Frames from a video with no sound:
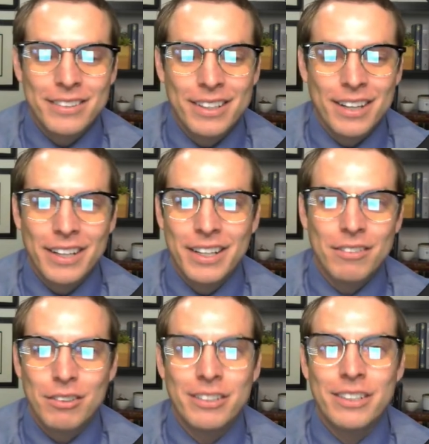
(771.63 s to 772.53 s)
I never
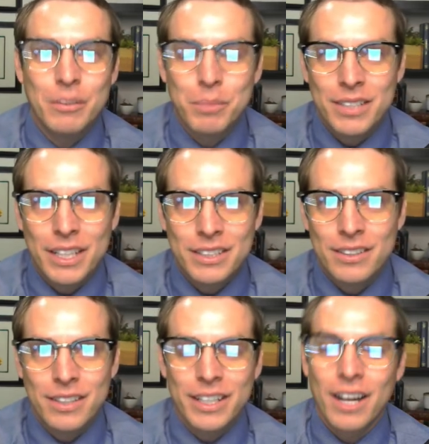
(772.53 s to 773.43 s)
really possessed it,
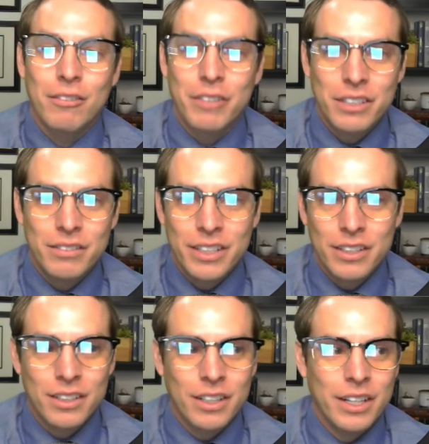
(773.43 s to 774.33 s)
or I got rid of it, or,